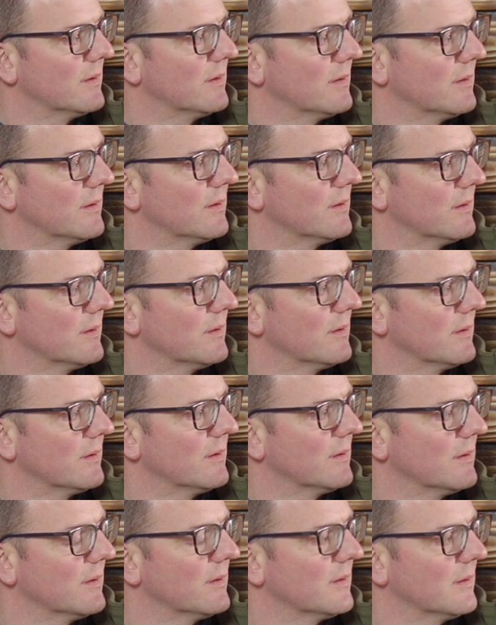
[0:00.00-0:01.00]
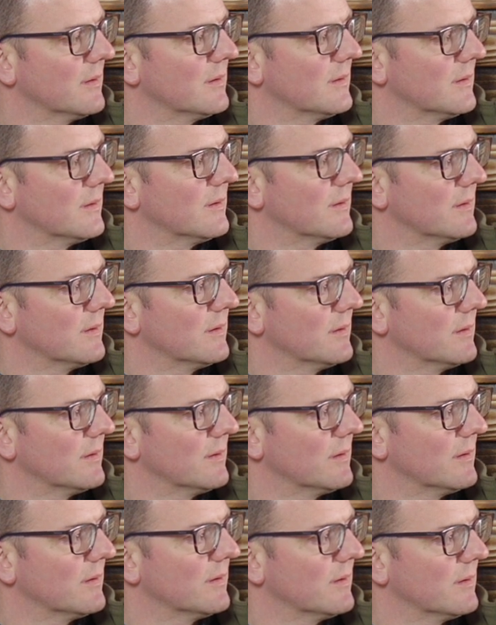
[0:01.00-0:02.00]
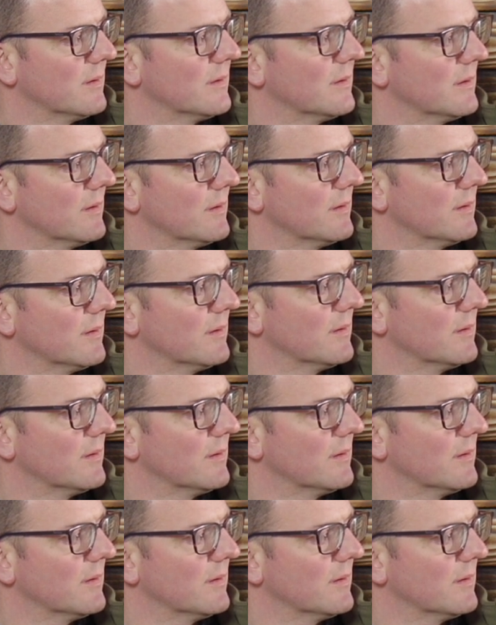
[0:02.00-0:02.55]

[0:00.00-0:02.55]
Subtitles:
(not speaking)